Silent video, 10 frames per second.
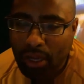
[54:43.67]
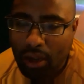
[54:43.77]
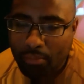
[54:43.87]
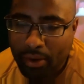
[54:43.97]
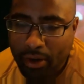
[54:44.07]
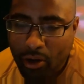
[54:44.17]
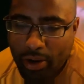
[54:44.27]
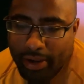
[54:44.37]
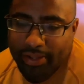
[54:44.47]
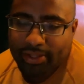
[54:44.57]
I'm going to go
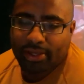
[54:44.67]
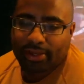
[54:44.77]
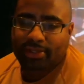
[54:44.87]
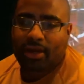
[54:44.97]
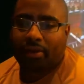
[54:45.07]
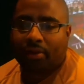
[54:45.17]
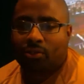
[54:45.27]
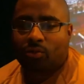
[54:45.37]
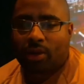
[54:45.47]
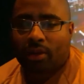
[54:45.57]
ahead and say Sonic
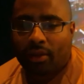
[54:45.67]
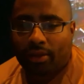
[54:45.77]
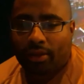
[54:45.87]
as well.